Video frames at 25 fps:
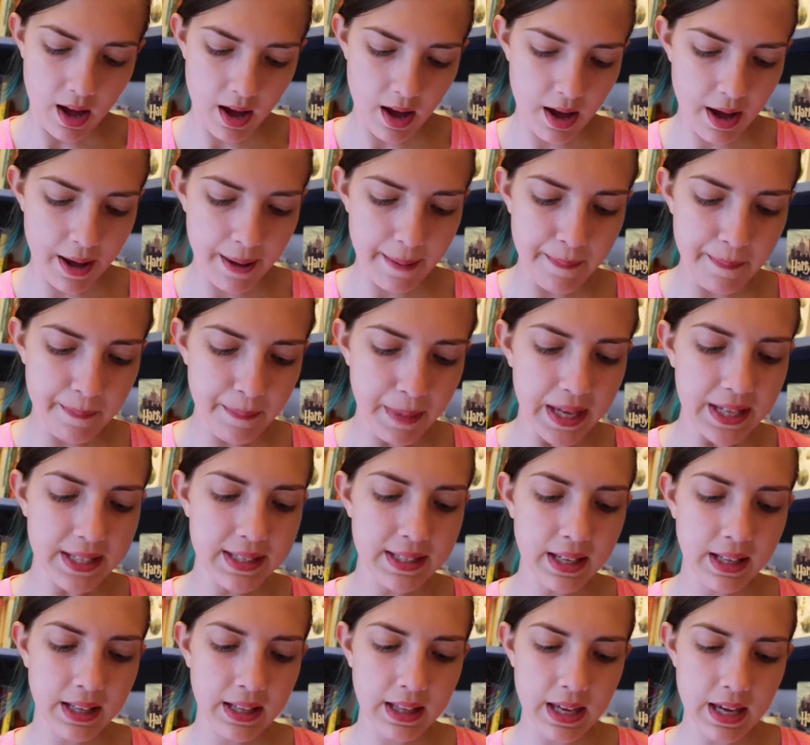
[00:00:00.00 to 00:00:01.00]
Um,
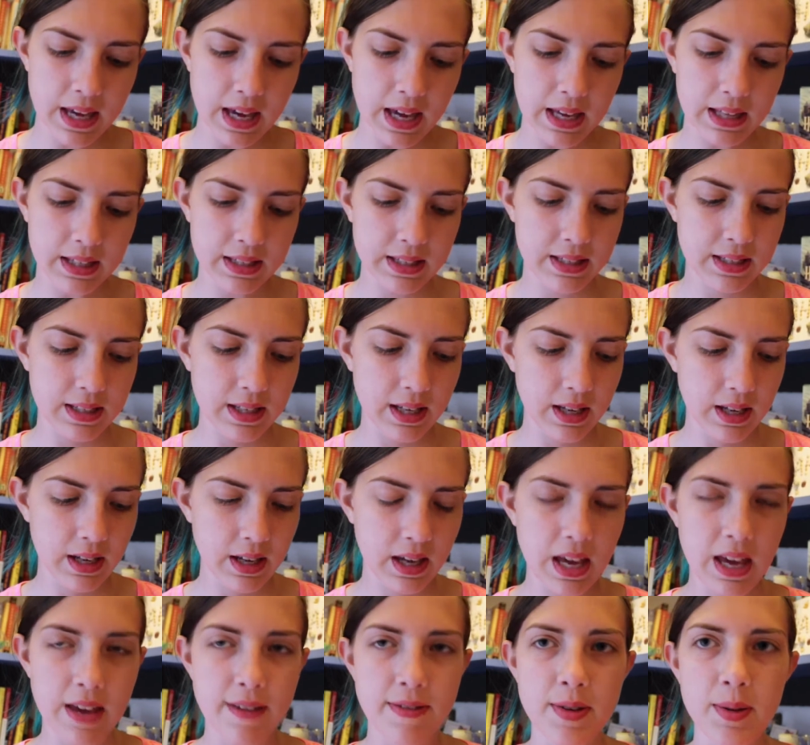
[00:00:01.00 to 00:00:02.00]
basically, it's
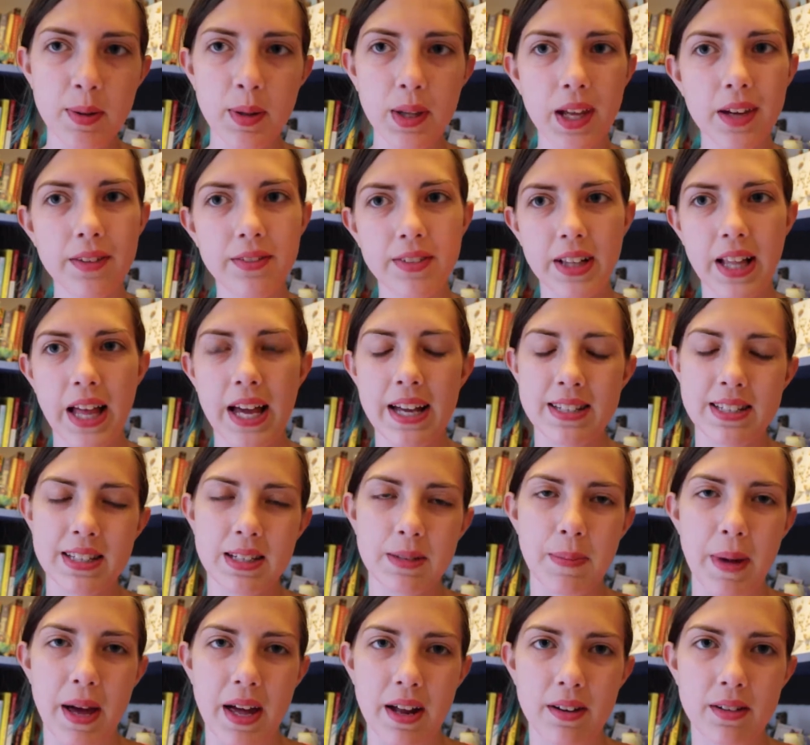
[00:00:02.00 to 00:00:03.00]
if you love
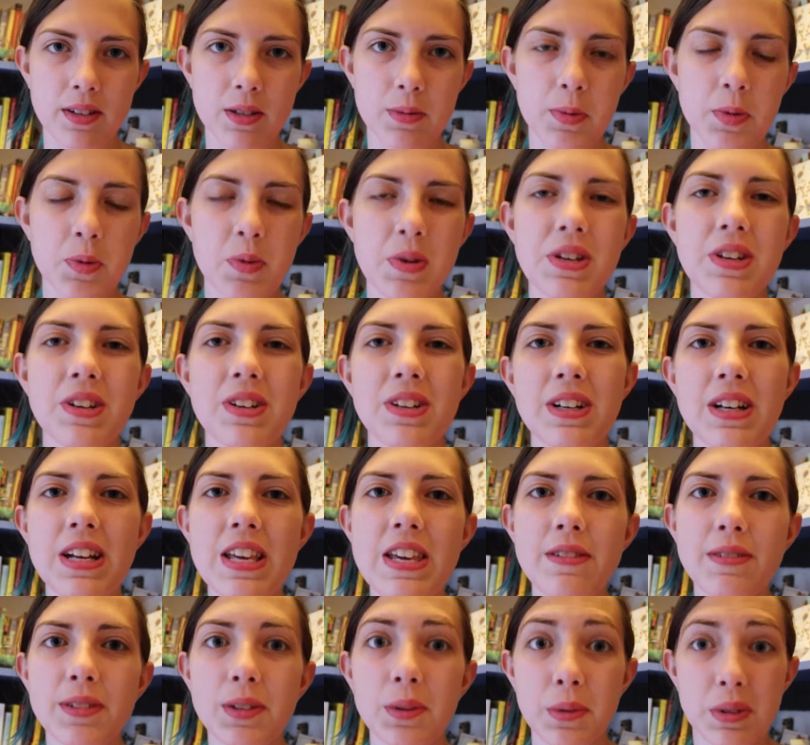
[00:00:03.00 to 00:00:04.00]
classic battles between good and
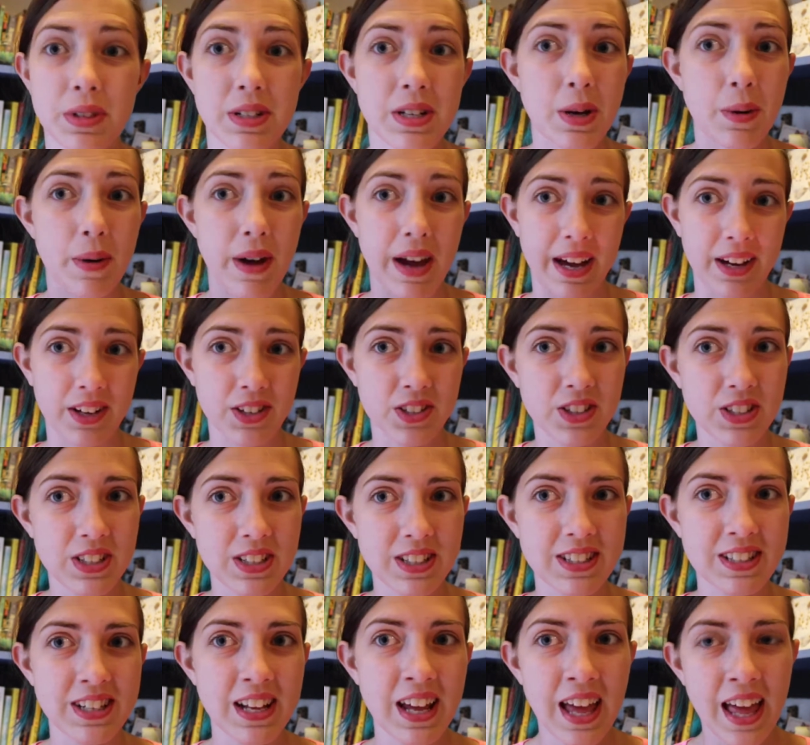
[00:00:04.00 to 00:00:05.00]
evil with no
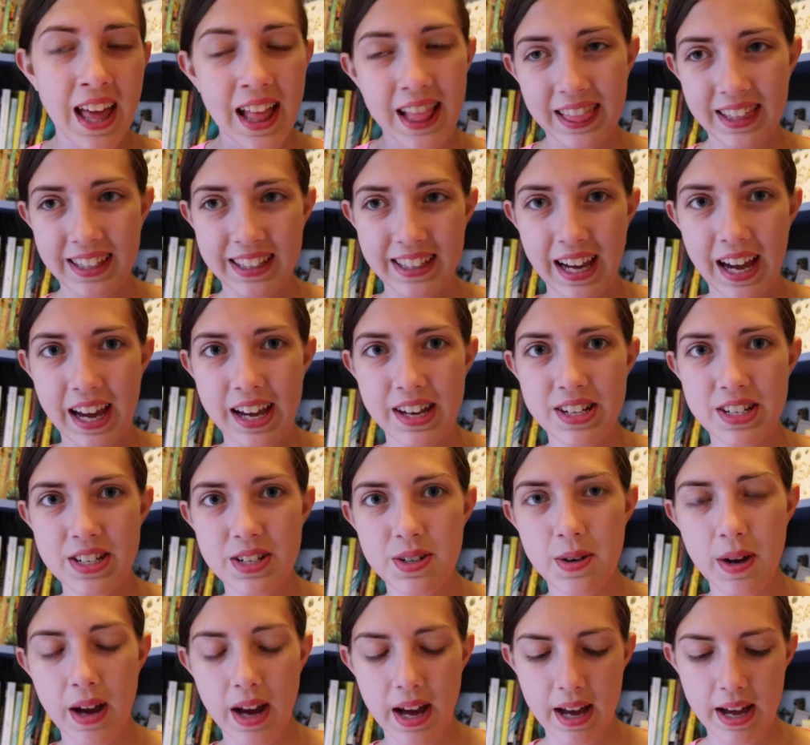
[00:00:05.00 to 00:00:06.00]
action, like I
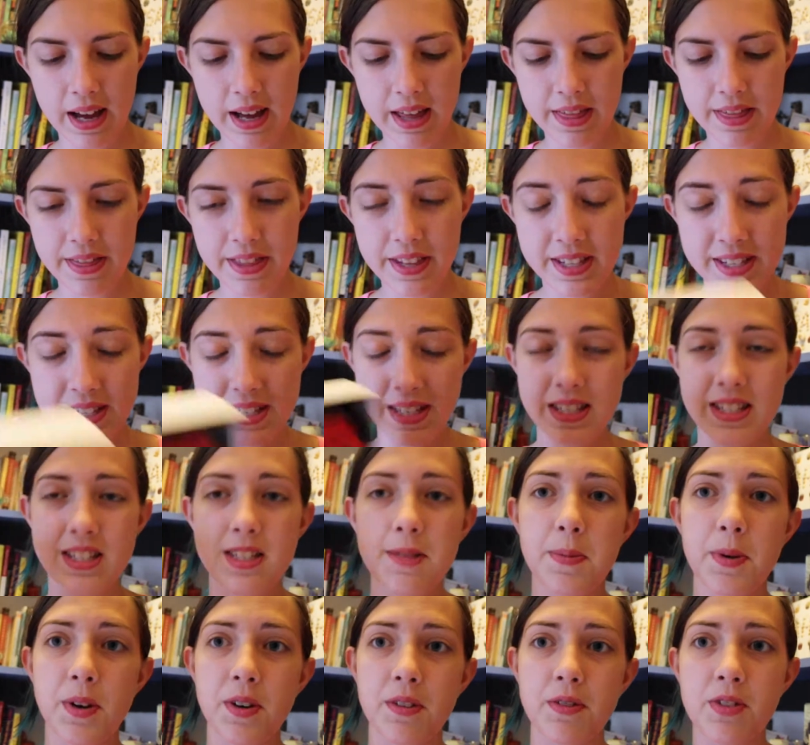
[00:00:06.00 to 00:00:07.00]
do, uh, this is
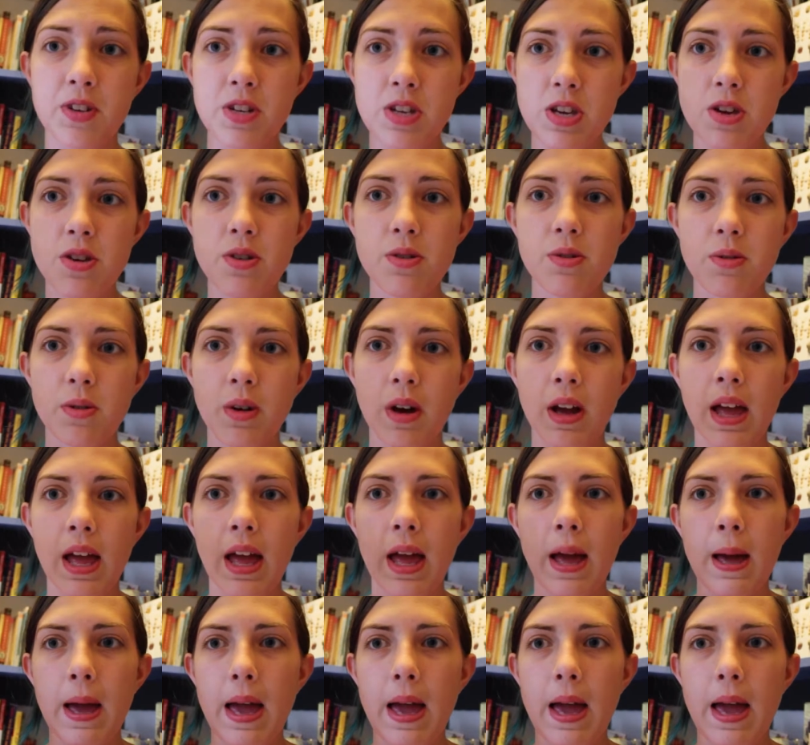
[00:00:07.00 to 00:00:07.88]
the book for you.